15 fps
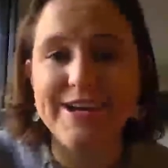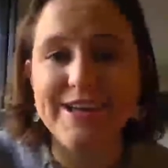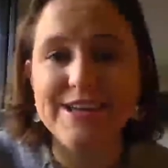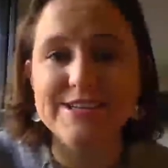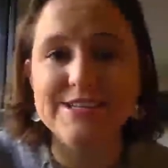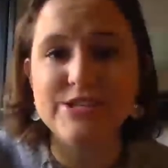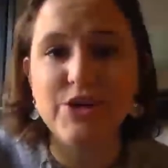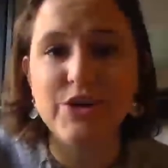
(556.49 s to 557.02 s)

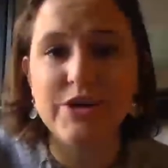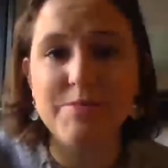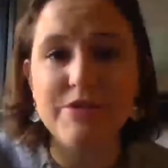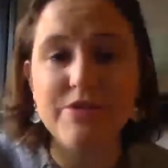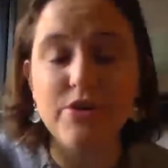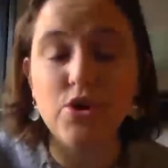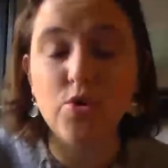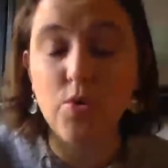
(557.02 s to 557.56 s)
is going to be
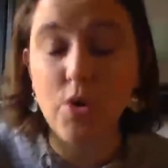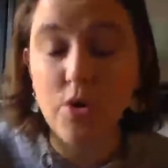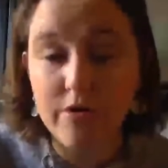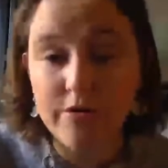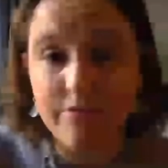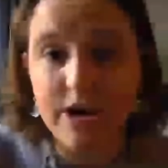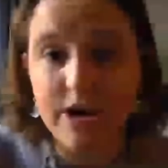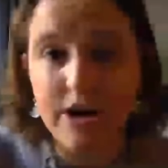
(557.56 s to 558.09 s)
the
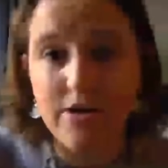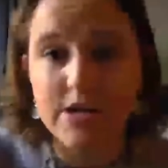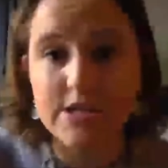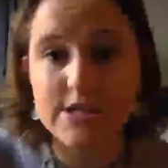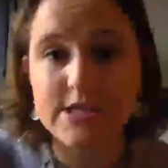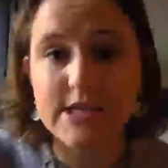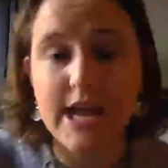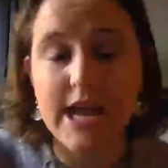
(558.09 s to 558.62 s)

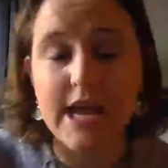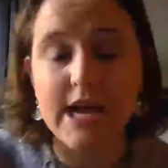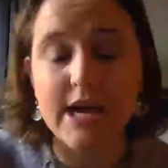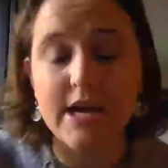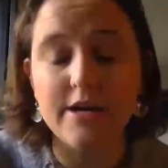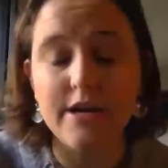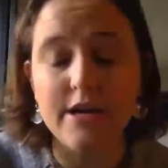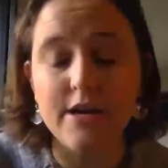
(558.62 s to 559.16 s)
coronavirus
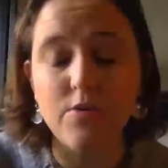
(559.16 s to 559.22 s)
and